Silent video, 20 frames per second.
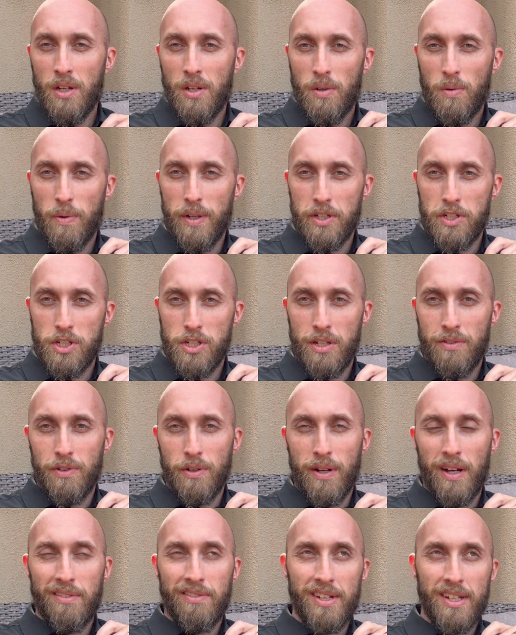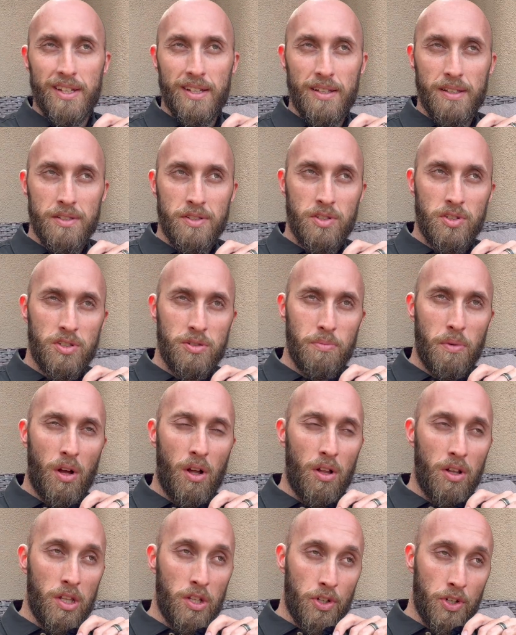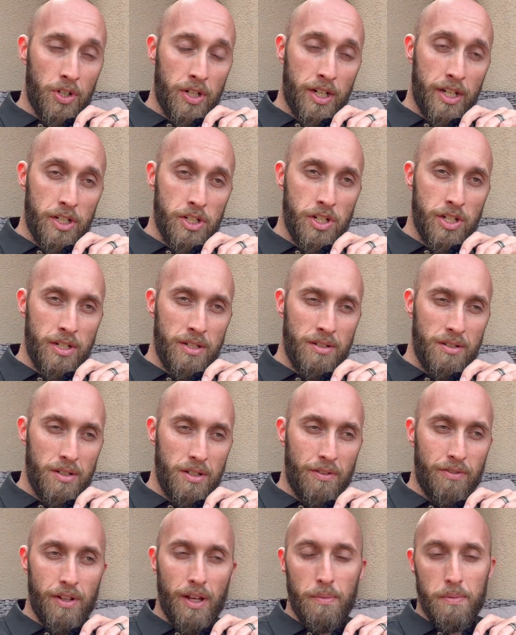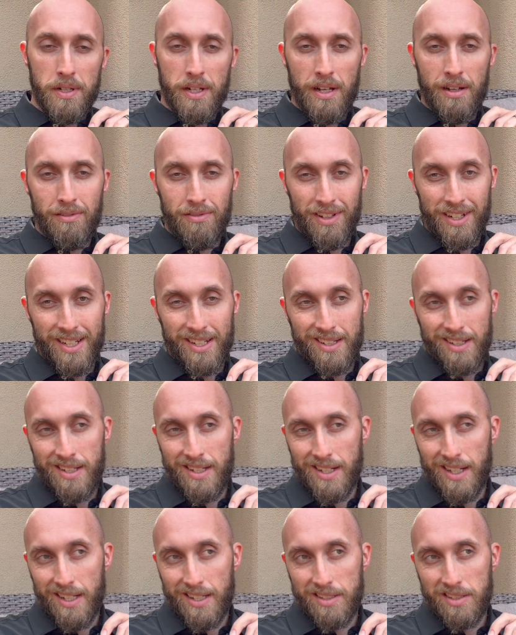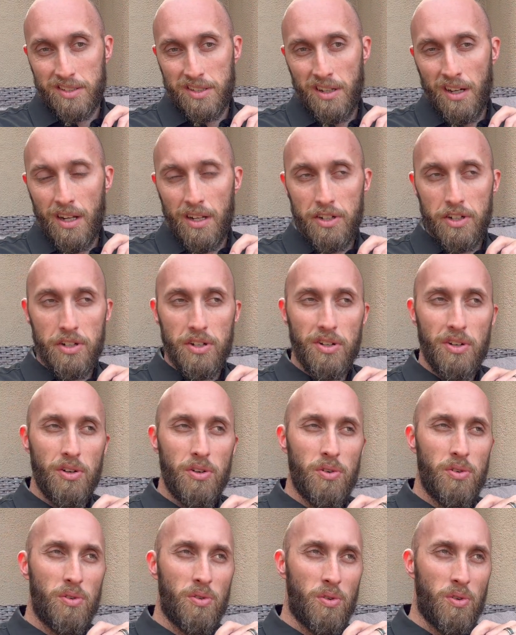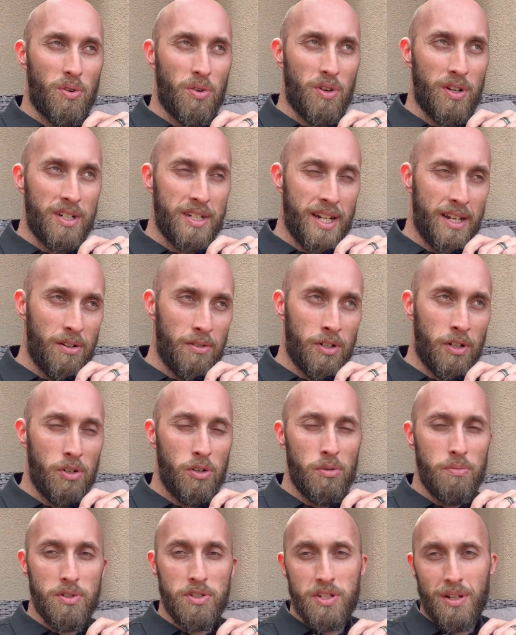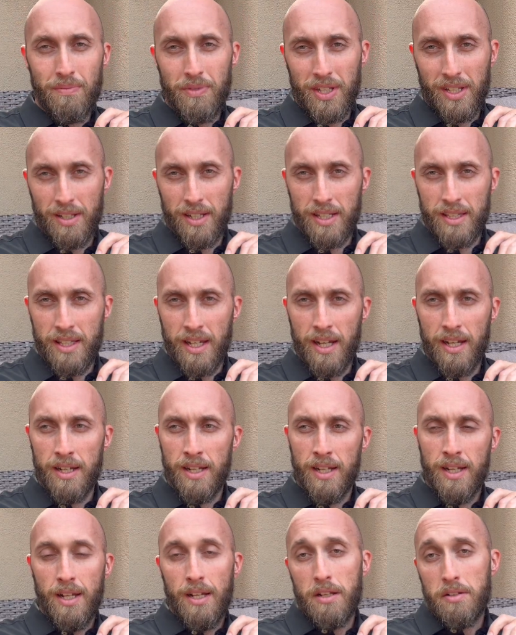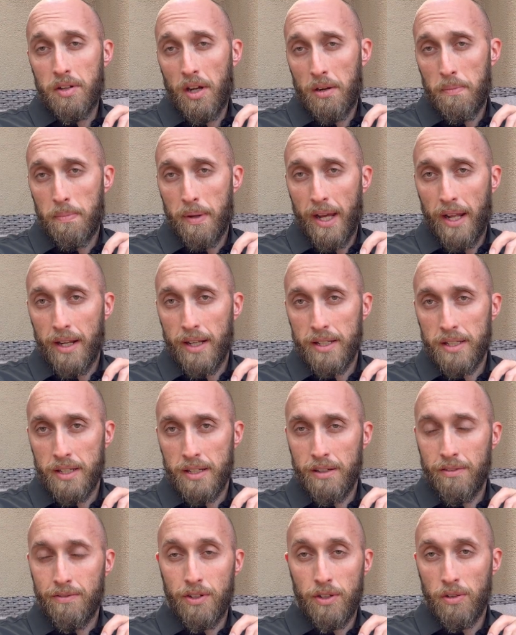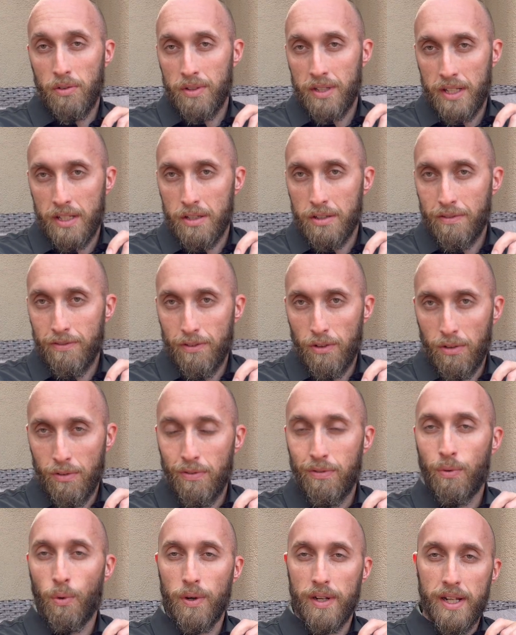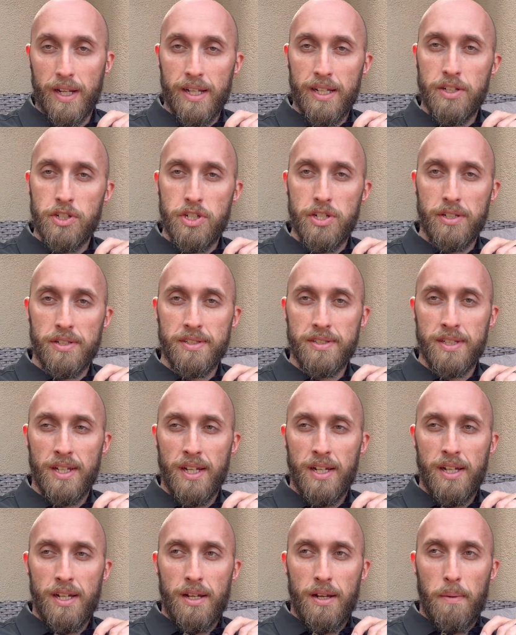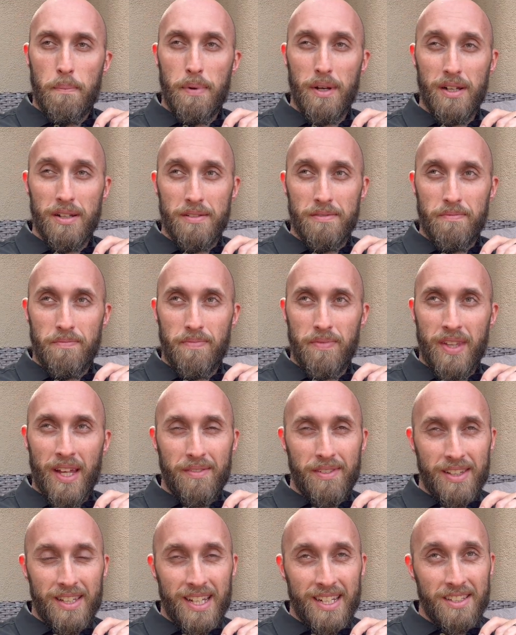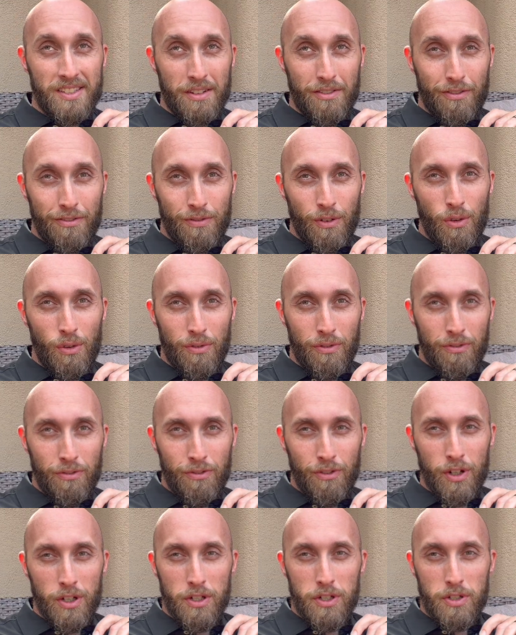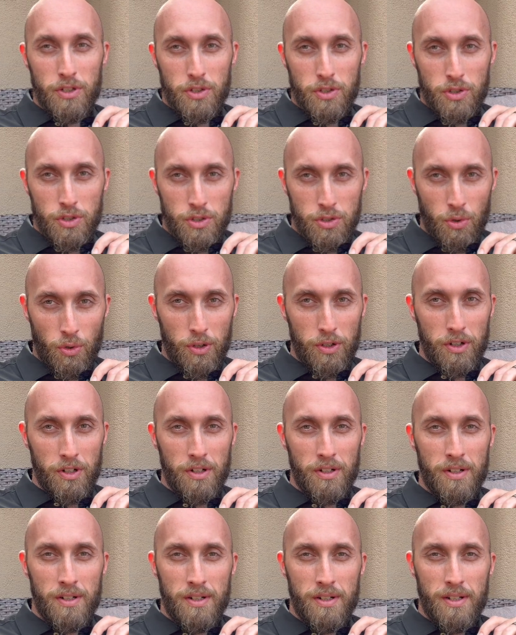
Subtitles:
which if you have a smaller kitchen, if you happen to have like a nice condo or a townhome or something like that, not a bad idea if you don't need the full 48 inches. But I mean, that is a full foot shorter